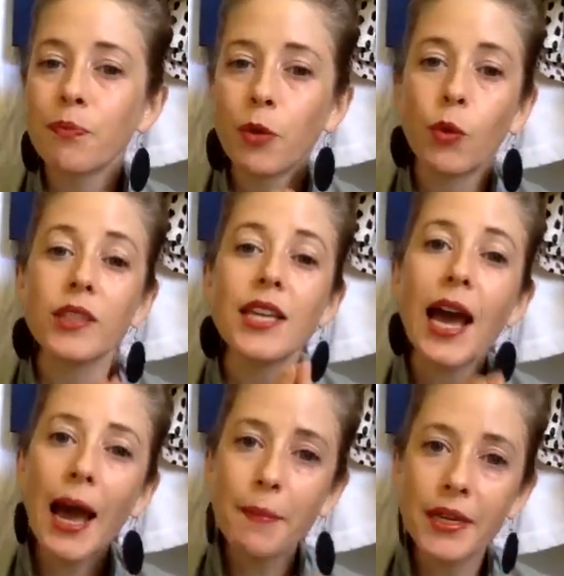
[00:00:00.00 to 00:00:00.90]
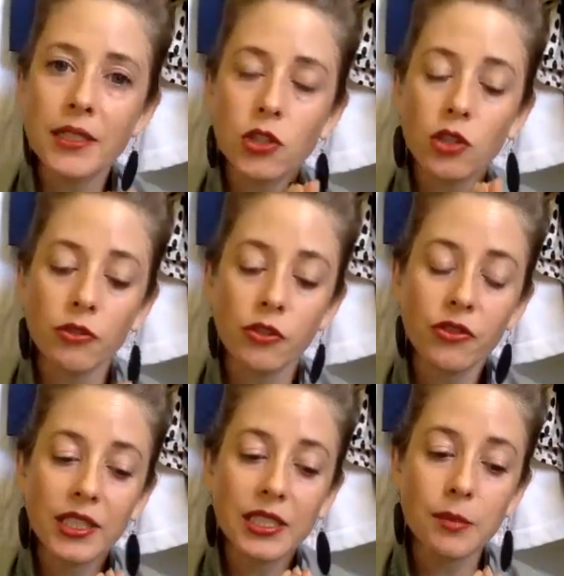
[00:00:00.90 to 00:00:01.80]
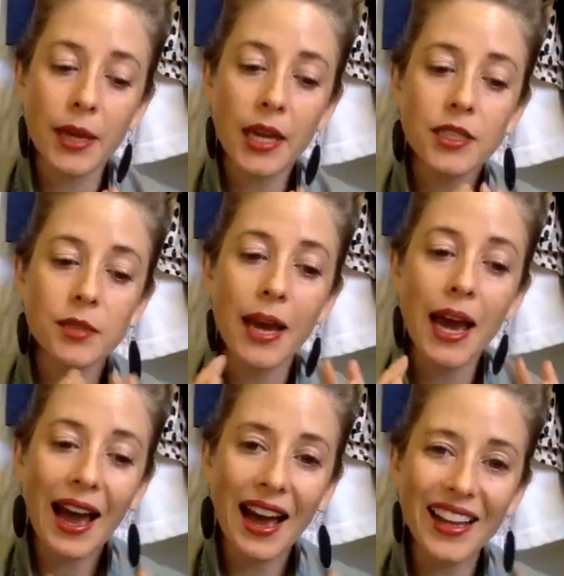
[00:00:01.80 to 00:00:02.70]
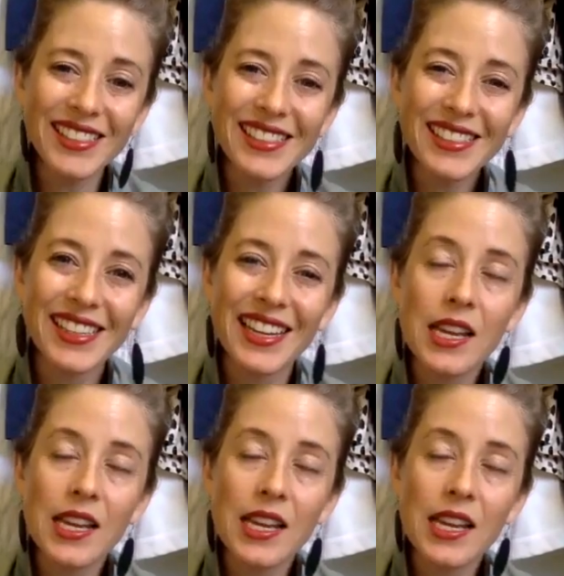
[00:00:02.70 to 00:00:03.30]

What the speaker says: But what's happened is you've expanded past